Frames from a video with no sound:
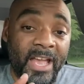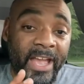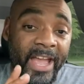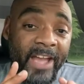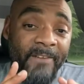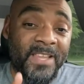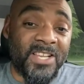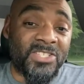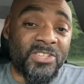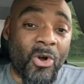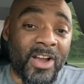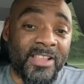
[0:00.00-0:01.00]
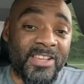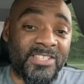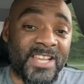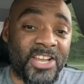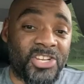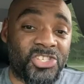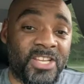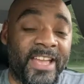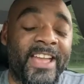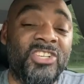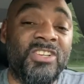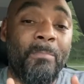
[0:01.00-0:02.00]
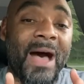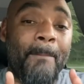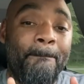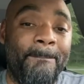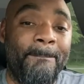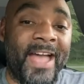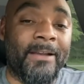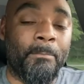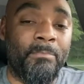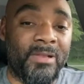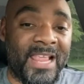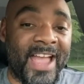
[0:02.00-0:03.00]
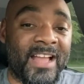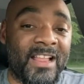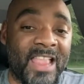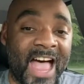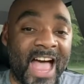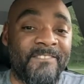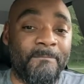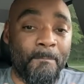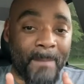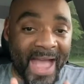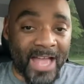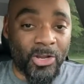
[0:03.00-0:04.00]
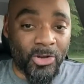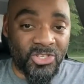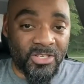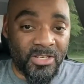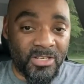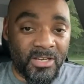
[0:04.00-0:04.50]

If this organization is about Black Life Matters,